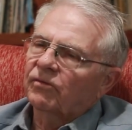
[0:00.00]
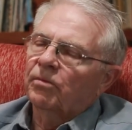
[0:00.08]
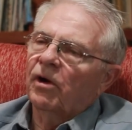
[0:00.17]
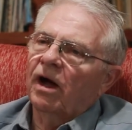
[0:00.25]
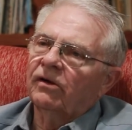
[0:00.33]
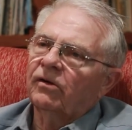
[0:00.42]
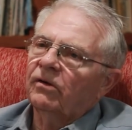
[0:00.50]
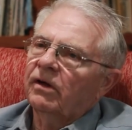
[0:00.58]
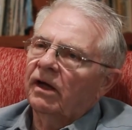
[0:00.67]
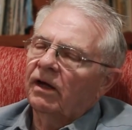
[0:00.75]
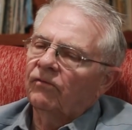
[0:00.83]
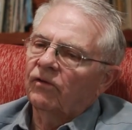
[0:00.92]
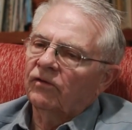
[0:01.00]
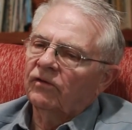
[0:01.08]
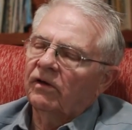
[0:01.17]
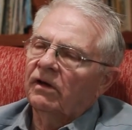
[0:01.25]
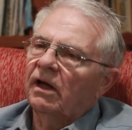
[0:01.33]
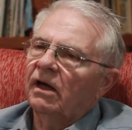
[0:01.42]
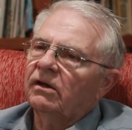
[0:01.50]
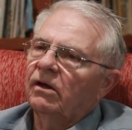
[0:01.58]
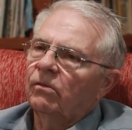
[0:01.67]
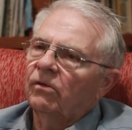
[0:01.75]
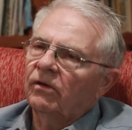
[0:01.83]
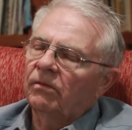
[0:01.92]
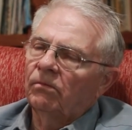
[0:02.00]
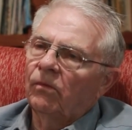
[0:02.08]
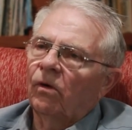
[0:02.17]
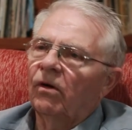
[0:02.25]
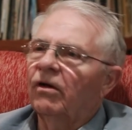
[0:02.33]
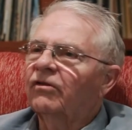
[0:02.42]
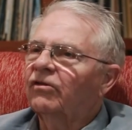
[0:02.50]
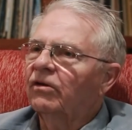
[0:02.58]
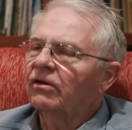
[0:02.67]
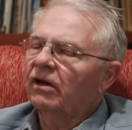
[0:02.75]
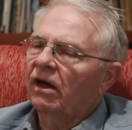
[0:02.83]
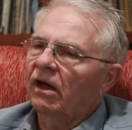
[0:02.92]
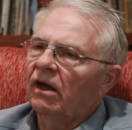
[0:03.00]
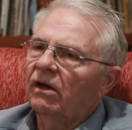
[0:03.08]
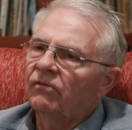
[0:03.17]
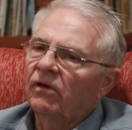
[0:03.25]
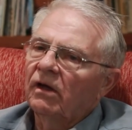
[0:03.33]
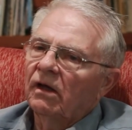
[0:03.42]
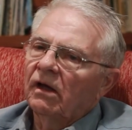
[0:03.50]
Proctor Cave was connected with Morrison Cave,